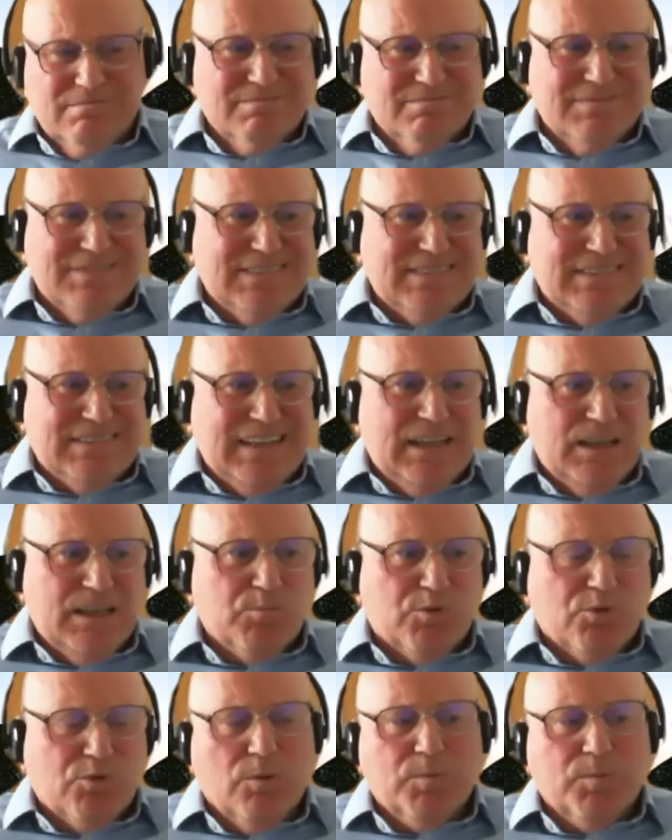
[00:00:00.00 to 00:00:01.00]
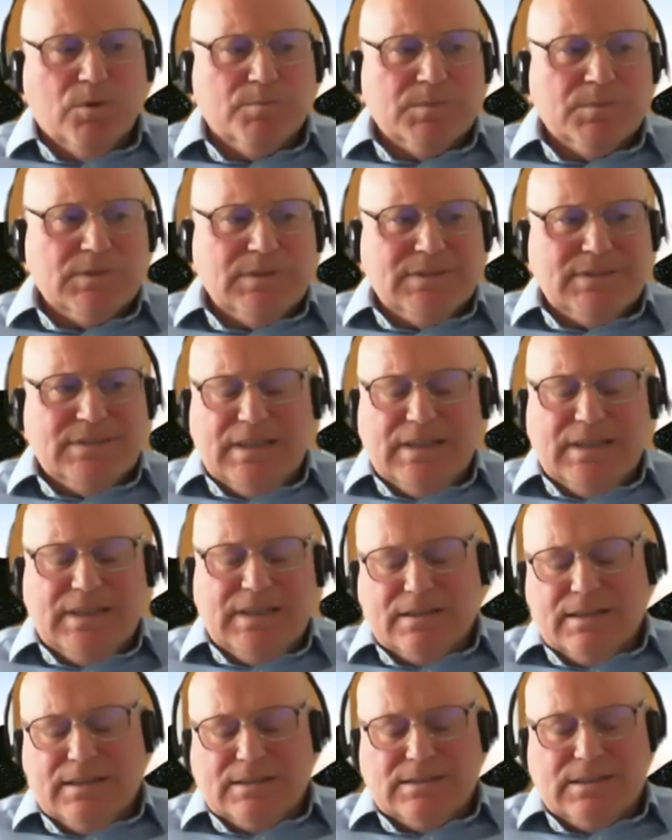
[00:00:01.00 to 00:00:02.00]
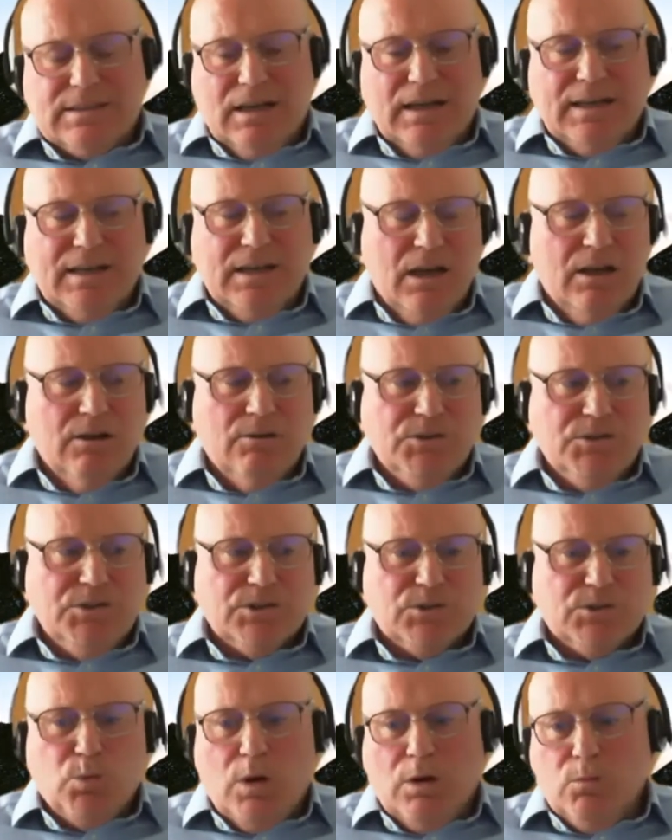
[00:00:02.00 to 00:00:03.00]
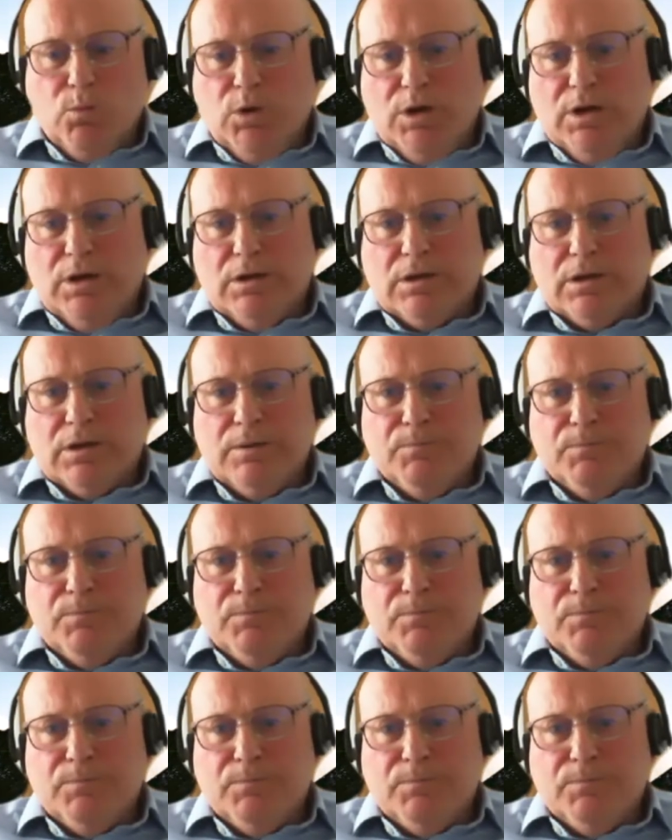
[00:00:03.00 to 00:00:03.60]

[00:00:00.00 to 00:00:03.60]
seeing problems and seeing things that I know just won't work.